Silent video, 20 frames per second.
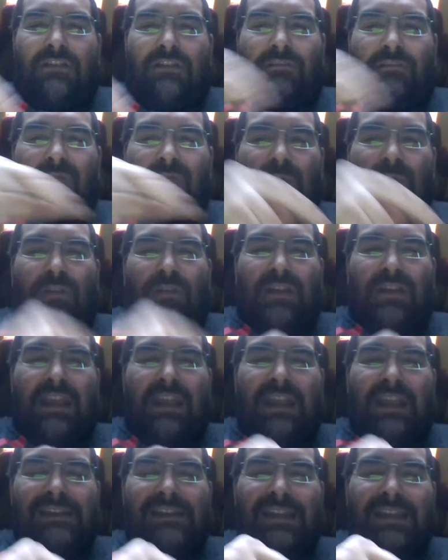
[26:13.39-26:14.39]
Remember, in
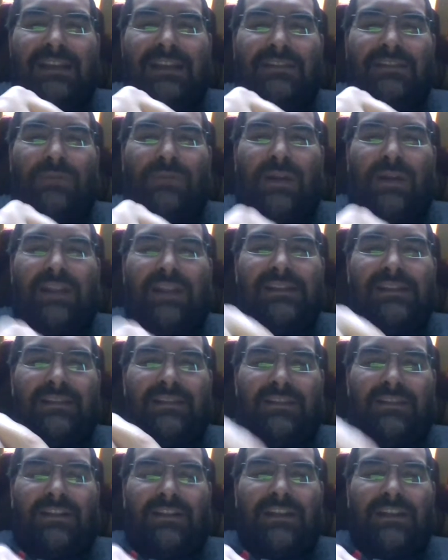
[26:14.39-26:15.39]
the 1820s and
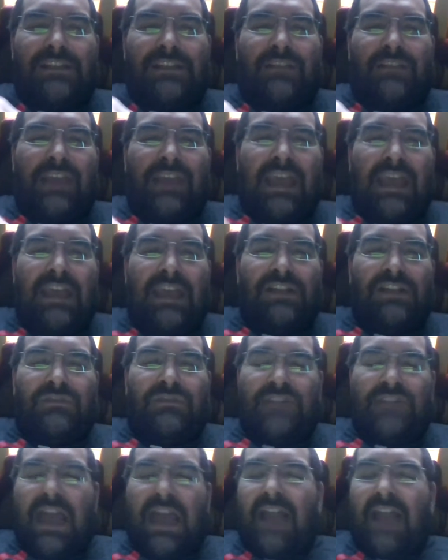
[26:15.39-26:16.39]
30s, you had the Age of
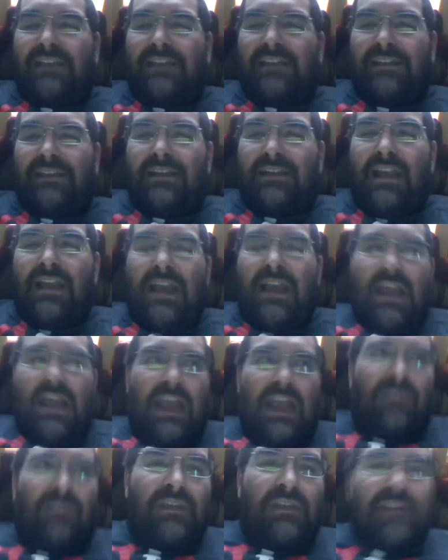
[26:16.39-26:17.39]
Jackson
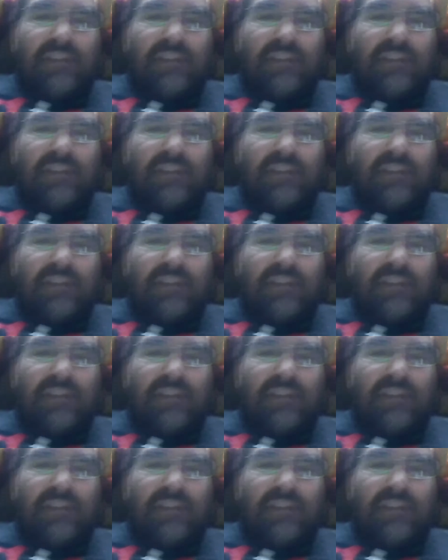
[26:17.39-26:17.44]
and this